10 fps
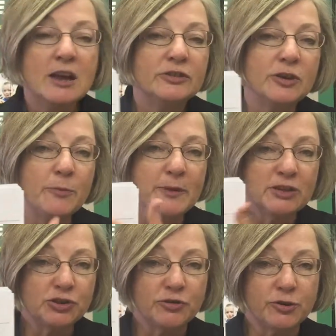So
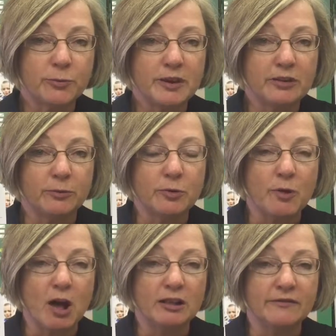be sure to read
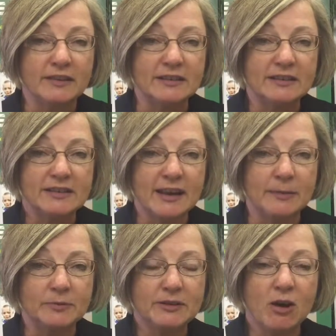through all of these
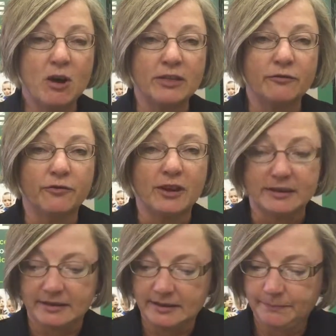tips on the
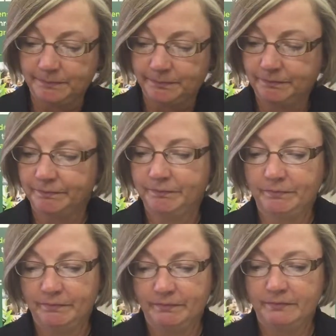front.
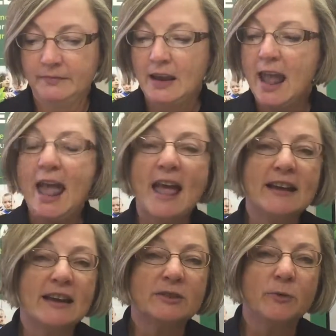
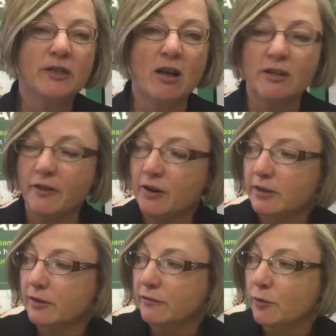And as with all of our
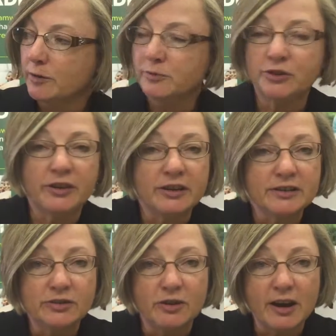other forms, you're going to
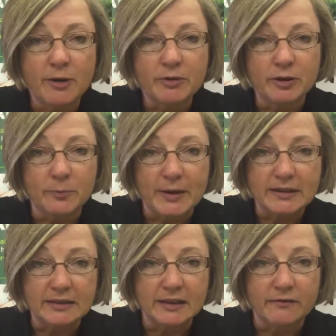start out with your
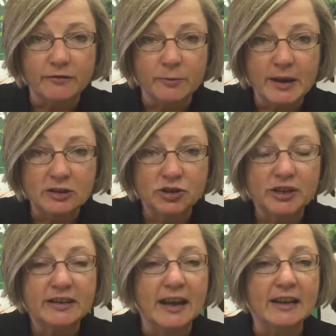basic
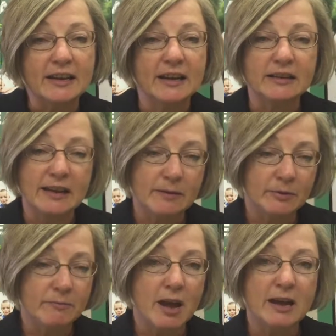information. And again, keep
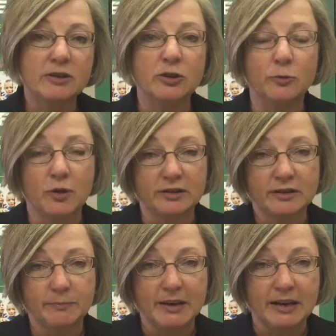in mind, you want
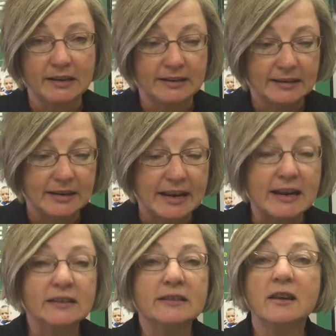to be
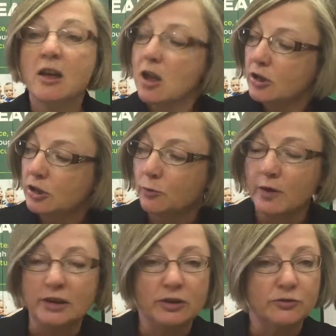neat. You
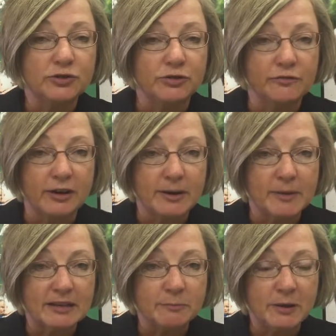want to use your very
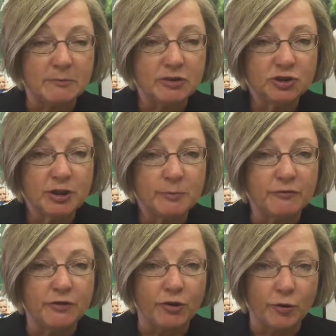best penmanship
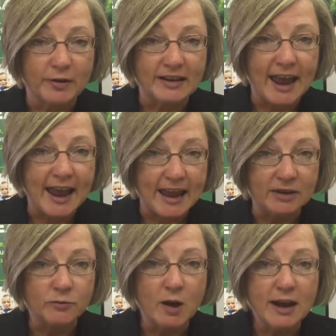if you're going to
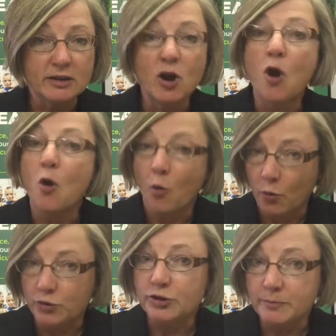handwrite,
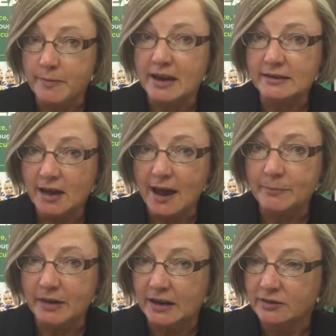or you may
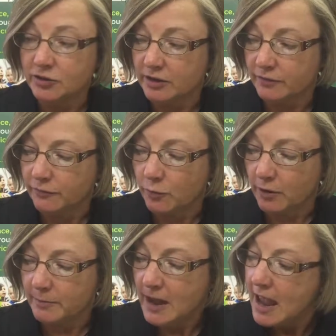type it into the
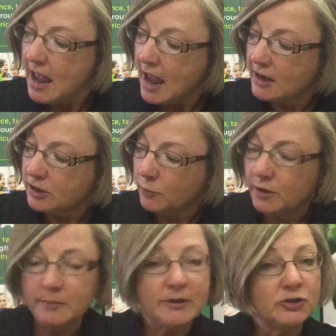form. And you
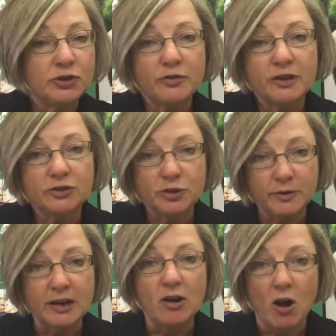want to be sure that you
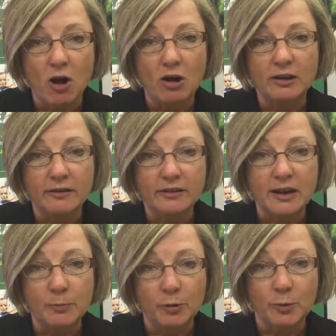get all of
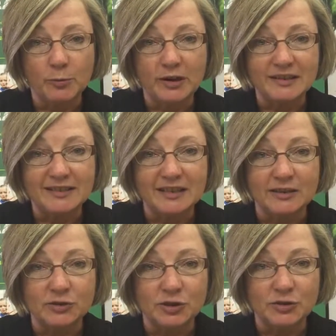the appropriate
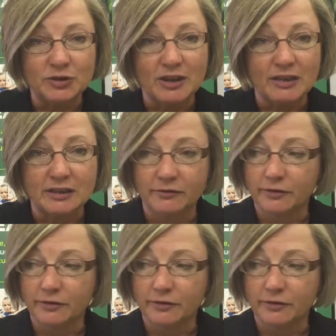signatures on this